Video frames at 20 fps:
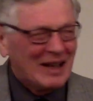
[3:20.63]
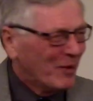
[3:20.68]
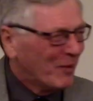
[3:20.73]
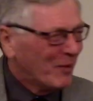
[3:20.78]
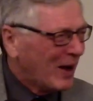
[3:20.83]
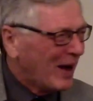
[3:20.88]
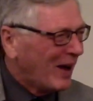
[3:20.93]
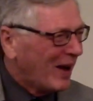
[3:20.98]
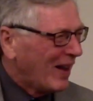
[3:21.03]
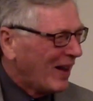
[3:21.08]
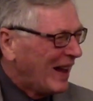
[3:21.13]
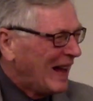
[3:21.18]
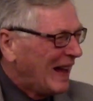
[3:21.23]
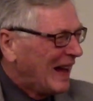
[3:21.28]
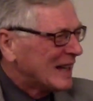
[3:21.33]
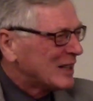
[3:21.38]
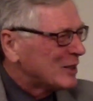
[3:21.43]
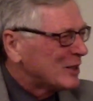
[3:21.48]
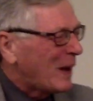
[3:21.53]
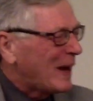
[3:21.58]
Well,
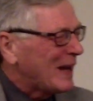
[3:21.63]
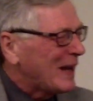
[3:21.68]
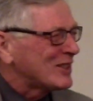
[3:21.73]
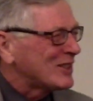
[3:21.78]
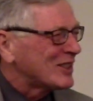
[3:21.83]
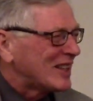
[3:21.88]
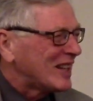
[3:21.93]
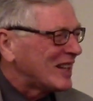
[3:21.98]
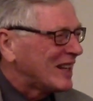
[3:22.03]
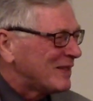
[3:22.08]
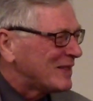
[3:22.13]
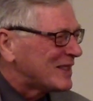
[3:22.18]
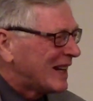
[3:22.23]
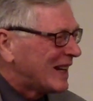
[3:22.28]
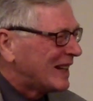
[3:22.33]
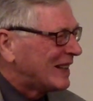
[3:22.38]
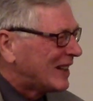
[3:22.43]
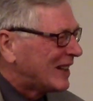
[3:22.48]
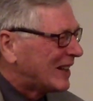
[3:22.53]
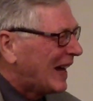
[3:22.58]
as Pastor Steve
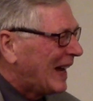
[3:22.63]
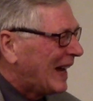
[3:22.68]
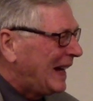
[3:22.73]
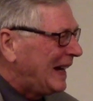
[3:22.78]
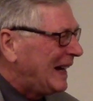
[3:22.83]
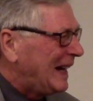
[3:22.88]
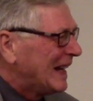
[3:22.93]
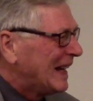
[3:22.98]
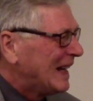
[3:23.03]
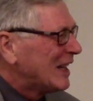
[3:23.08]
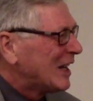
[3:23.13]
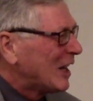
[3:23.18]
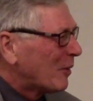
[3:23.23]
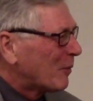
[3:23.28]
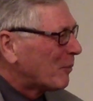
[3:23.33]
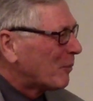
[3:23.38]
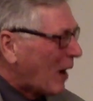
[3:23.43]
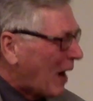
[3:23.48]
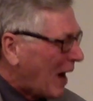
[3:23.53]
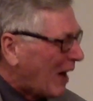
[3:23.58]
said tonight,
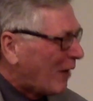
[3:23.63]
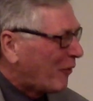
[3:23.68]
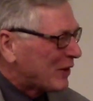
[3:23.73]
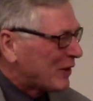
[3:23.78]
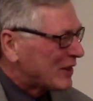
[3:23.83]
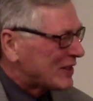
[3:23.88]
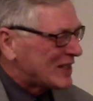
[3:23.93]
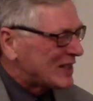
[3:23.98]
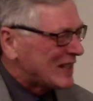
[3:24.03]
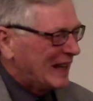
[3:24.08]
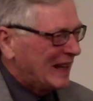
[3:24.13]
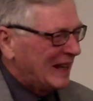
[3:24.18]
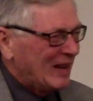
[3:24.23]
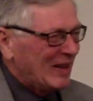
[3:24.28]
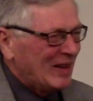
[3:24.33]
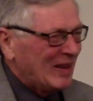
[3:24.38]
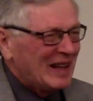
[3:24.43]
prophecy.